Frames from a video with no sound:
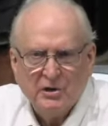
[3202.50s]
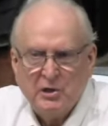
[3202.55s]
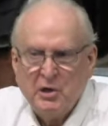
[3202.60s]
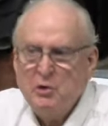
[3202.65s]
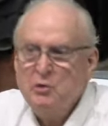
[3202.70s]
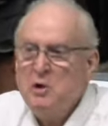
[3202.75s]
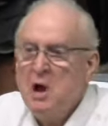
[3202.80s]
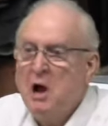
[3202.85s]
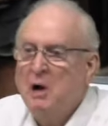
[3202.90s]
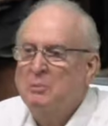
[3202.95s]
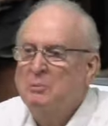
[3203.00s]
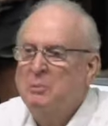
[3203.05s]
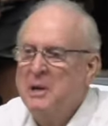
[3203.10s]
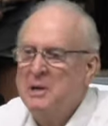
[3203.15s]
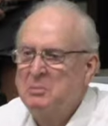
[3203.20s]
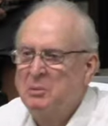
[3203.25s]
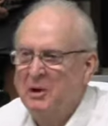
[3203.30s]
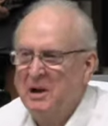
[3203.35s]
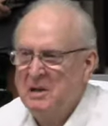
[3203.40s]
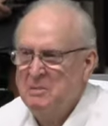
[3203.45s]
You young
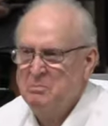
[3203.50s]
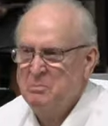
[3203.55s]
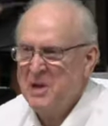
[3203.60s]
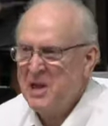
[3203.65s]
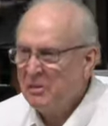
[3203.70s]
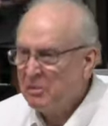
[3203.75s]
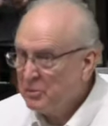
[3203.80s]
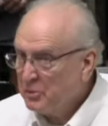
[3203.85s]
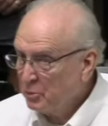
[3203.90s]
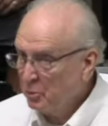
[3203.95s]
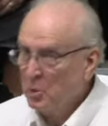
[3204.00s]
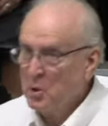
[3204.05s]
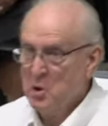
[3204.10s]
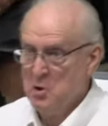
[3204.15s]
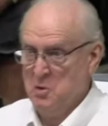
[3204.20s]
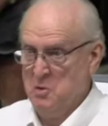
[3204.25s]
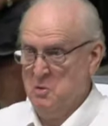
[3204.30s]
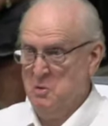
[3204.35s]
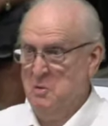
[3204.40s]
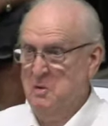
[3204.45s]
people have been
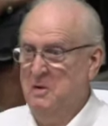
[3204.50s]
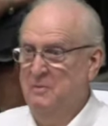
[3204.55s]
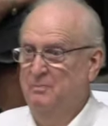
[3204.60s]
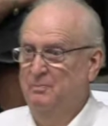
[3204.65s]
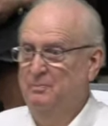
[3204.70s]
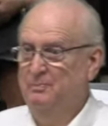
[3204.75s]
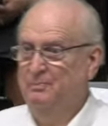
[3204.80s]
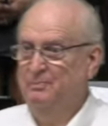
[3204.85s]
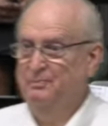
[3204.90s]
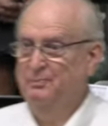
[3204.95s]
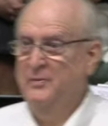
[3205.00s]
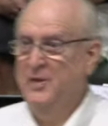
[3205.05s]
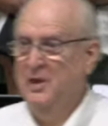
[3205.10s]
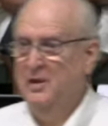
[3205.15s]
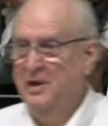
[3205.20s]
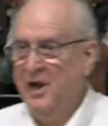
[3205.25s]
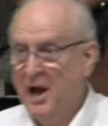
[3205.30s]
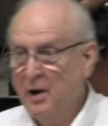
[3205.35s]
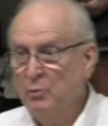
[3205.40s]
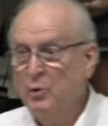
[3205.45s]
through
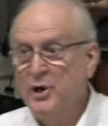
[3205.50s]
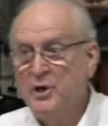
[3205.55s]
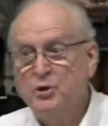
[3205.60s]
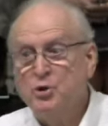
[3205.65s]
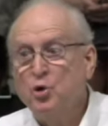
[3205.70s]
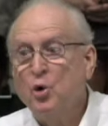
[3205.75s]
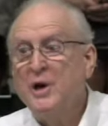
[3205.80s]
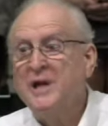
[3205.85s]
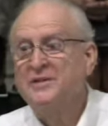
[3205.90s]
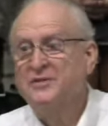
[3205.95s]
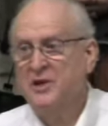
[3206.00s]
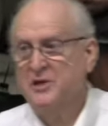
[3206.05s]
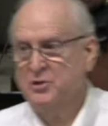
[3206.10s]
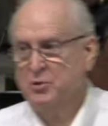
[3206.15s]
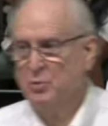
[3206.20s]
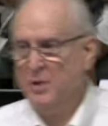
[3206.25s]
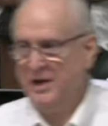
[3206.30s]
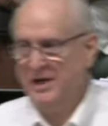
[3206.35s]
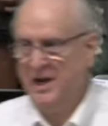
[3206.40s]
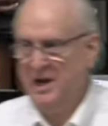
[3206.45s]
a retreat
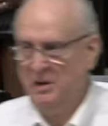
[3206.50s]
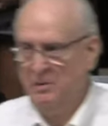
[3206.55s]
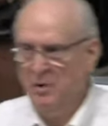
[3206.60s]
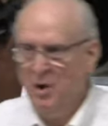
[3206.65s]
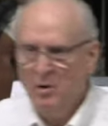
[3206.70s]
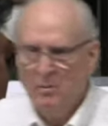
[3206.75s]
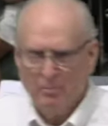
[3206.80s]
this weekend,